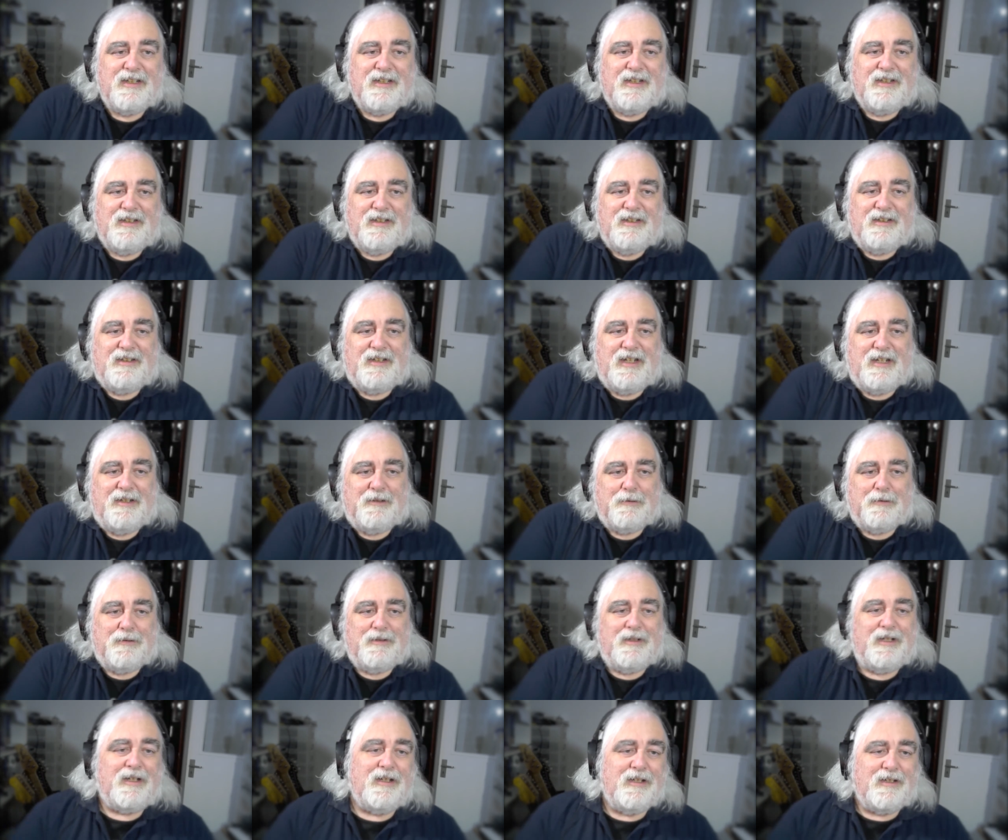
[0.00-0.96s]
Now,
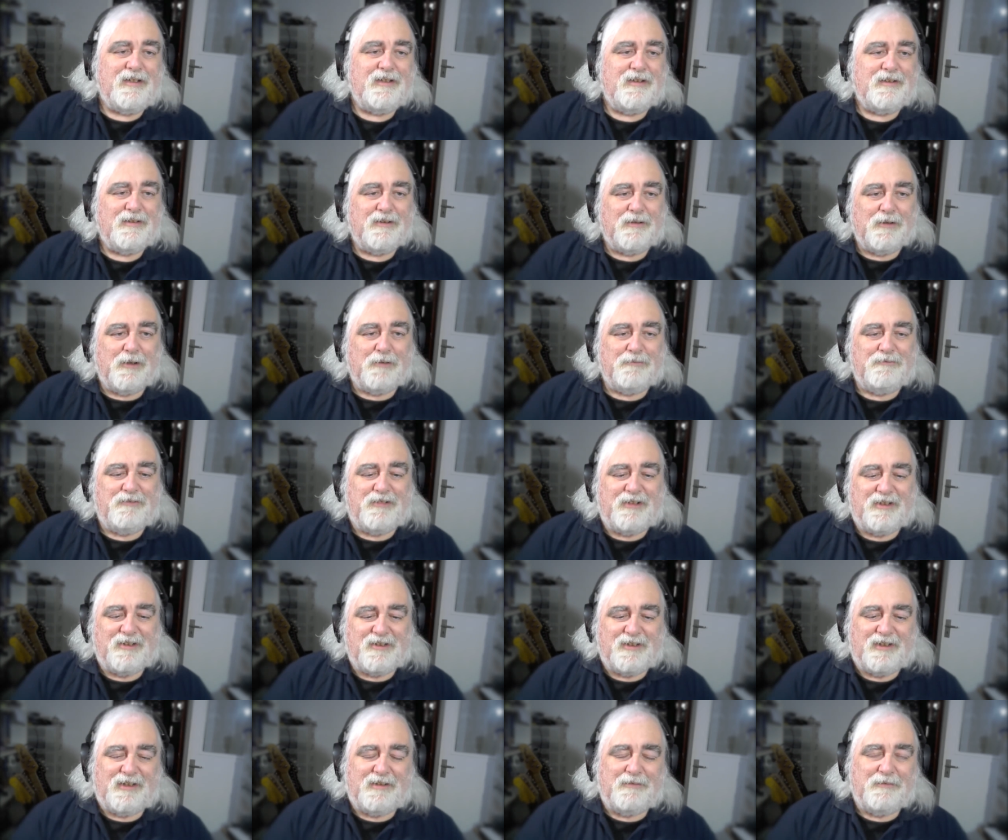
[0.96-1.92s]

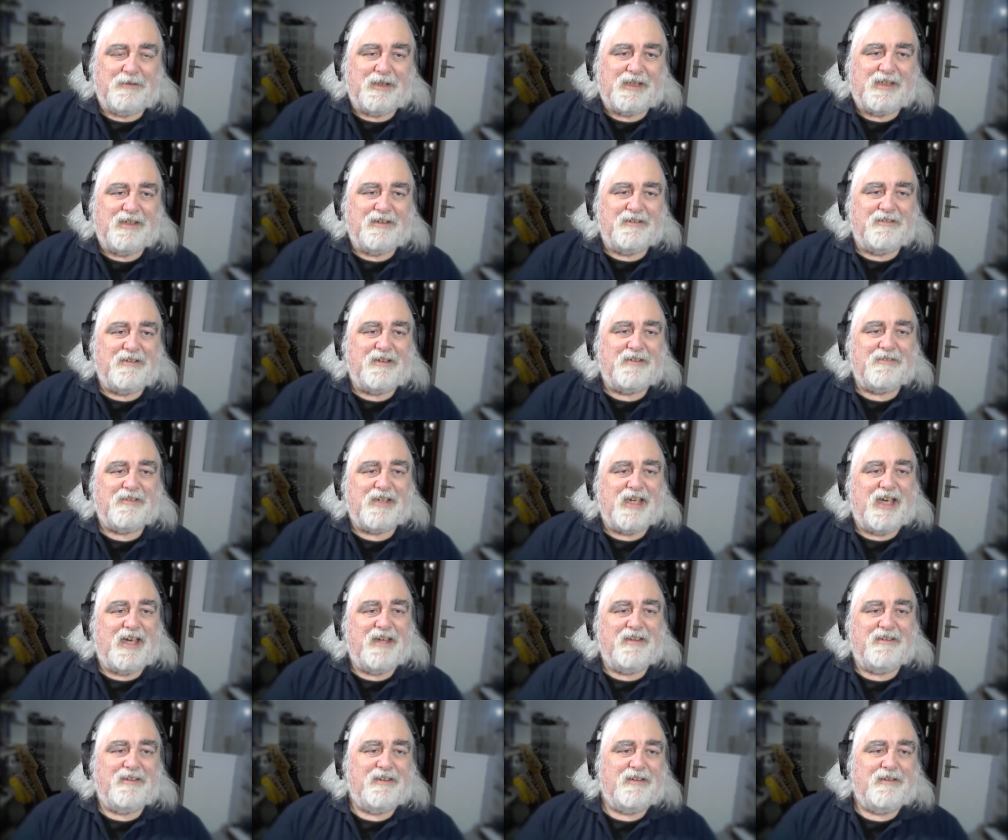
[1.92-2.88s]
obviously, we kind of
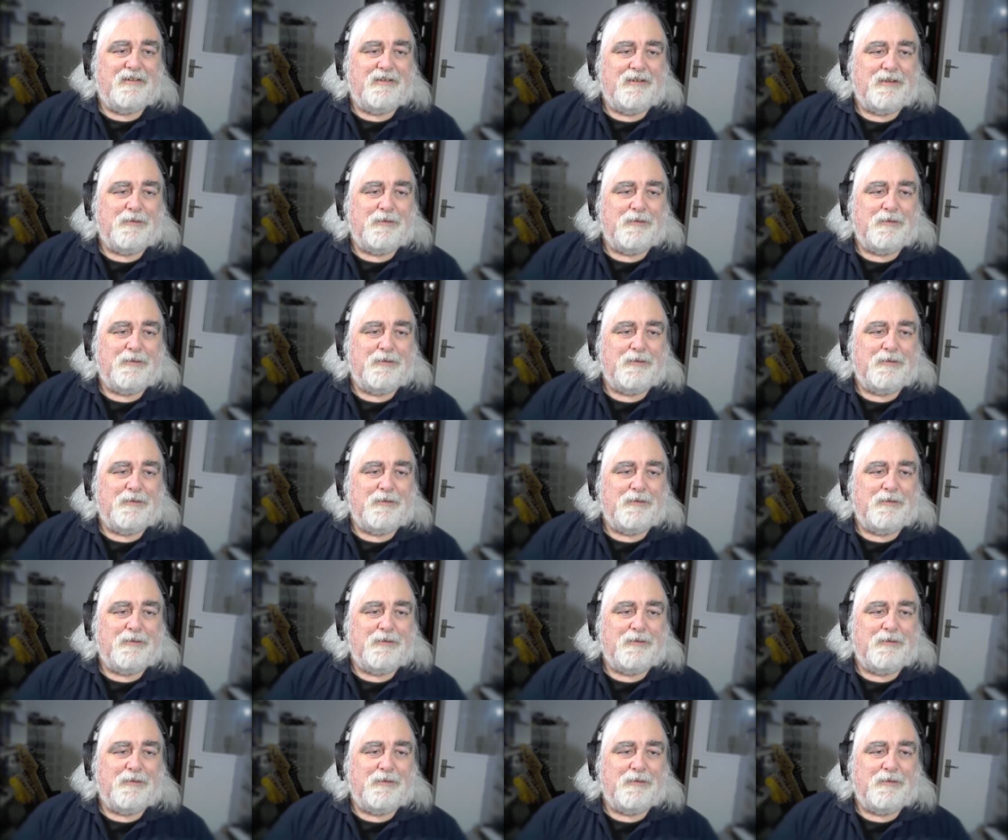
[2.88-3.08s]
get that,